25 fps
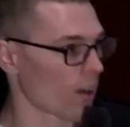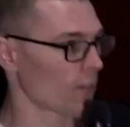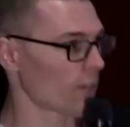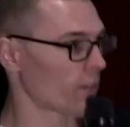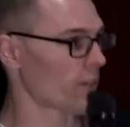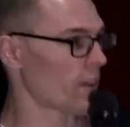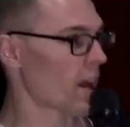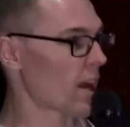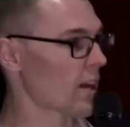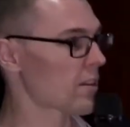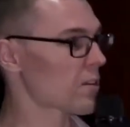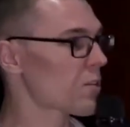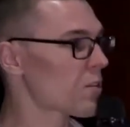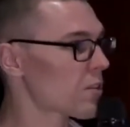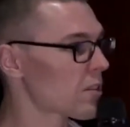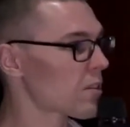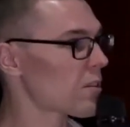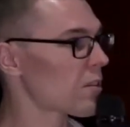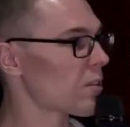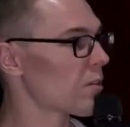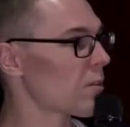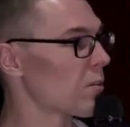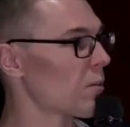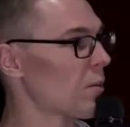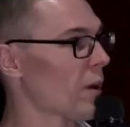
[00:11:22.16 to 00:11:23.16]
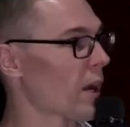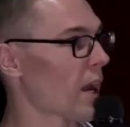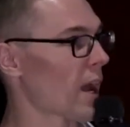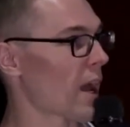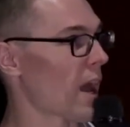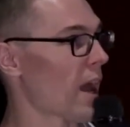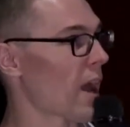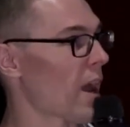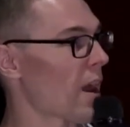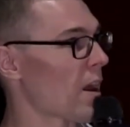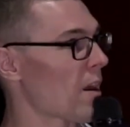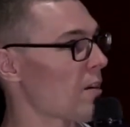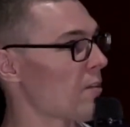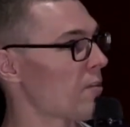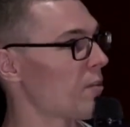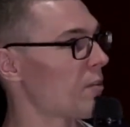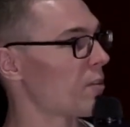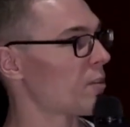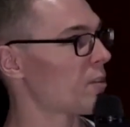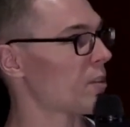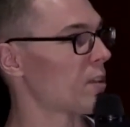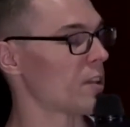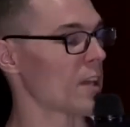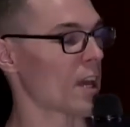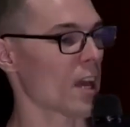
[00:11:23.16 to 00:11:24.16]
that's what I
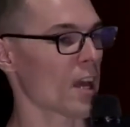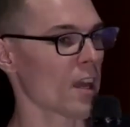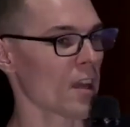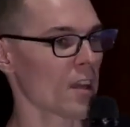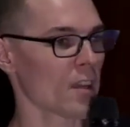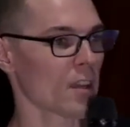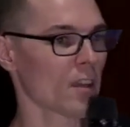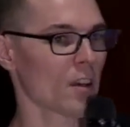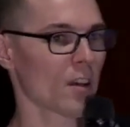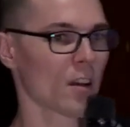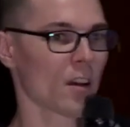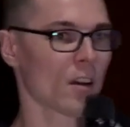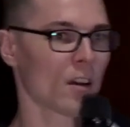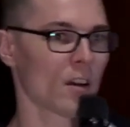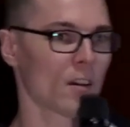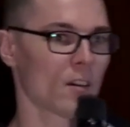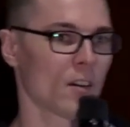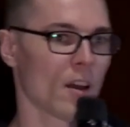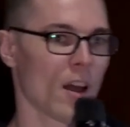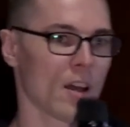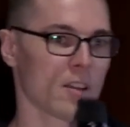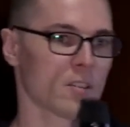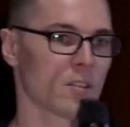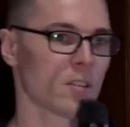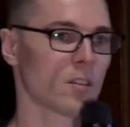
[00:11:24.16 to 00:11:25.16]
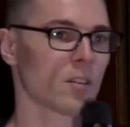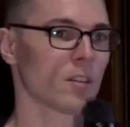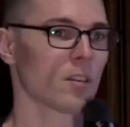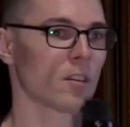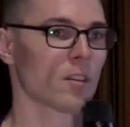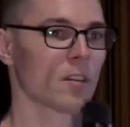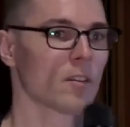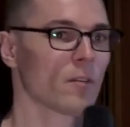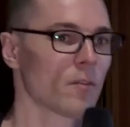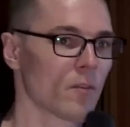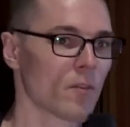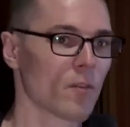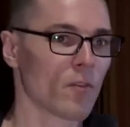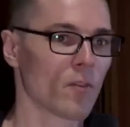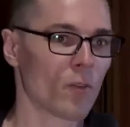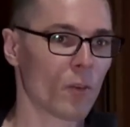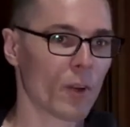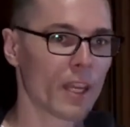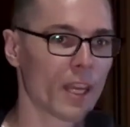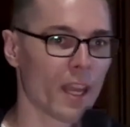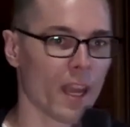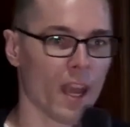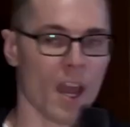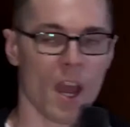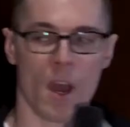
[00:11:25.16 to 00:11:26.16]
have today as a
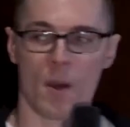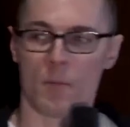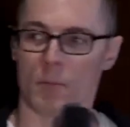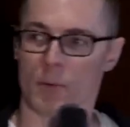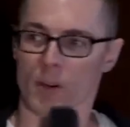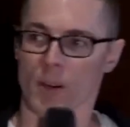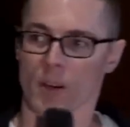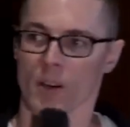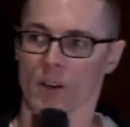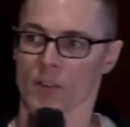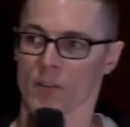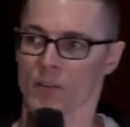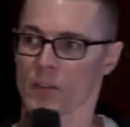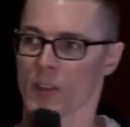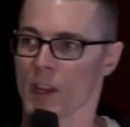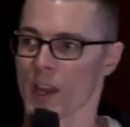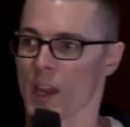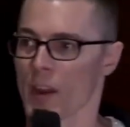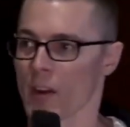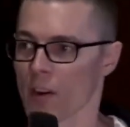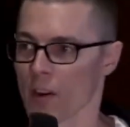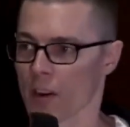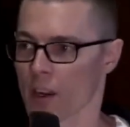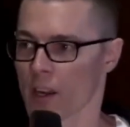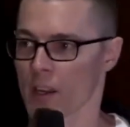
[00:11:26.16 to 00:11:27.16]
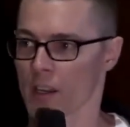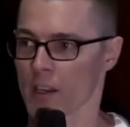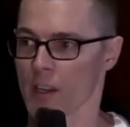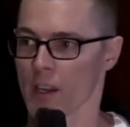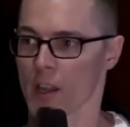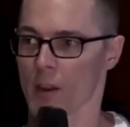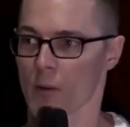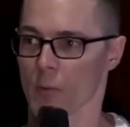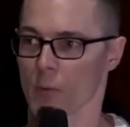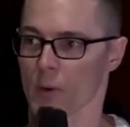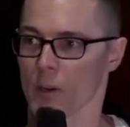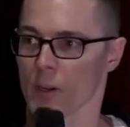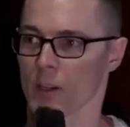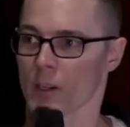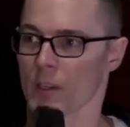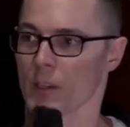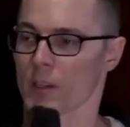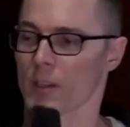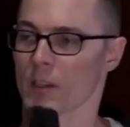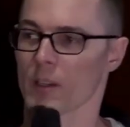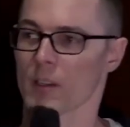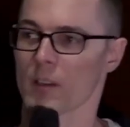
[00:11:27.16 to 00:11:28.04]
recap of the Aragon network